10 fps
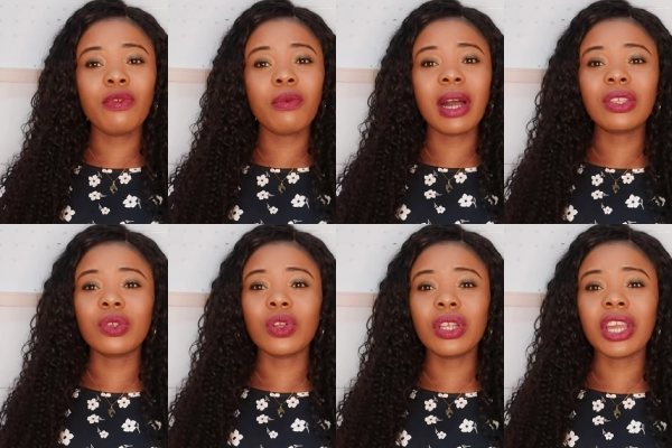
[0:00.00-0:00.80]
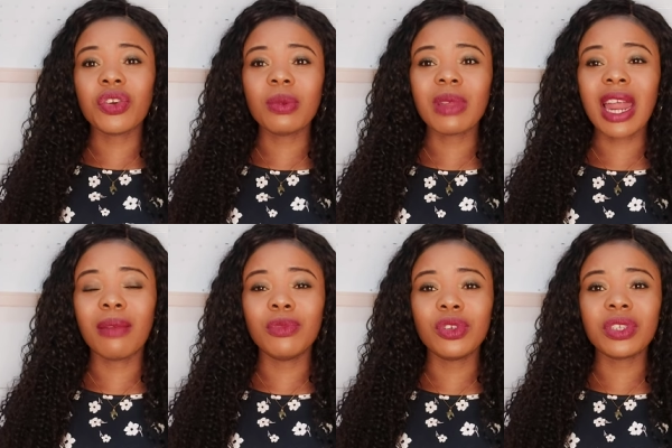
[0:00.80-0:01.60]
If you want to know the cream
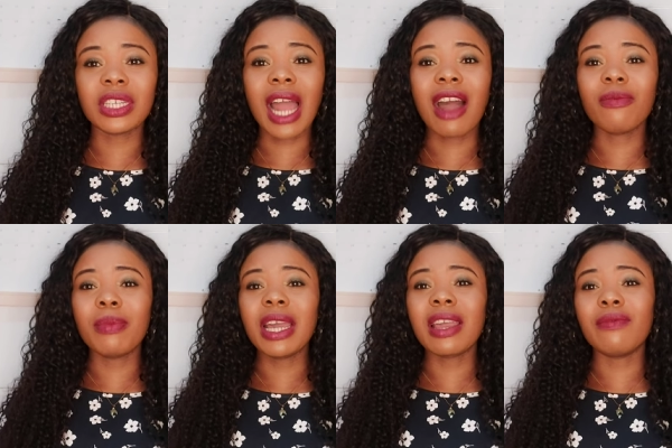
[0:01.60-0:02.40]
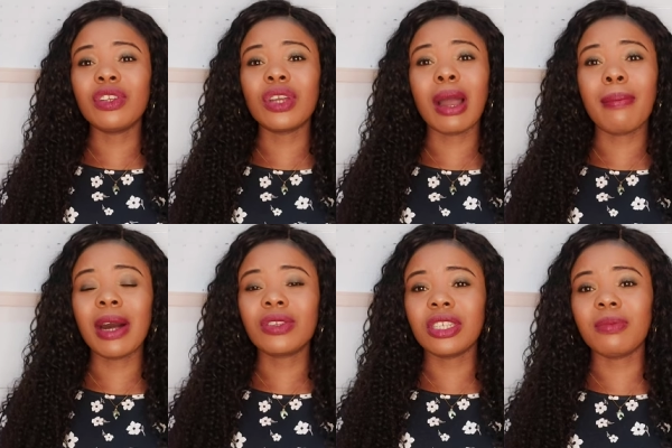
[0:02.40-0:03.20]
that I'm using, I've made a video
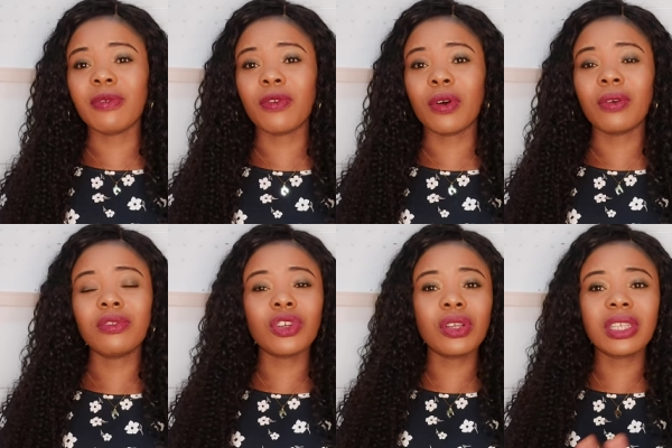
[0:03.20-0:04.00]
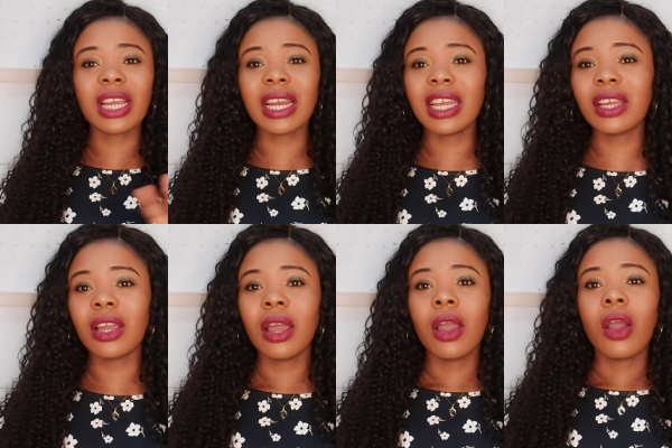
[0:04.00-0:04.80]
about it before. Just
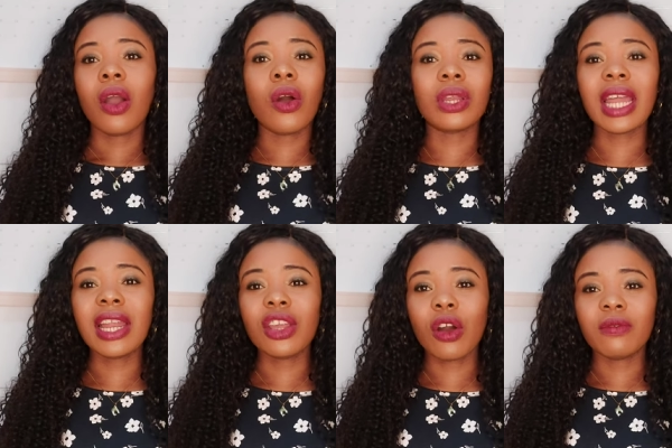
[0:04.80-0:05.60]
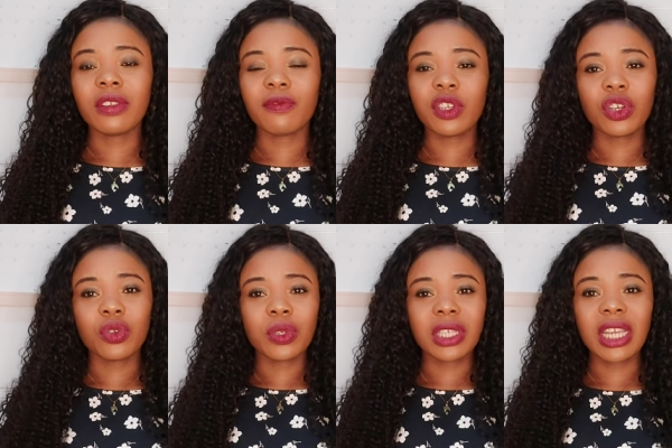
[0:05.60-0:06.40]
click on any of the video,
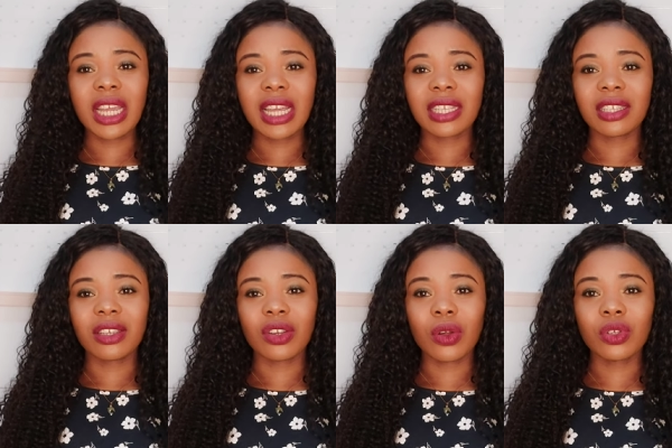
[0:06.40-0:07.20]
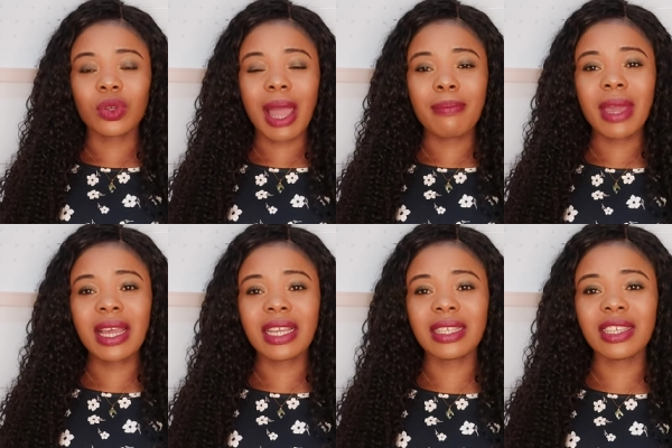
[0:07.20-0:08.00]
you see it, you know. So I
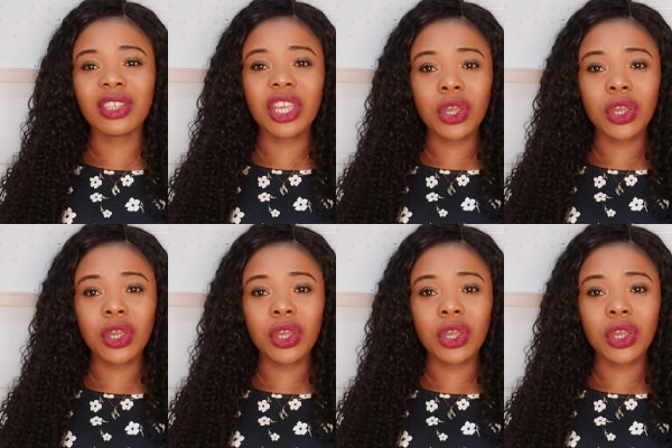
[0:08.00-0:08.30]
make it, it's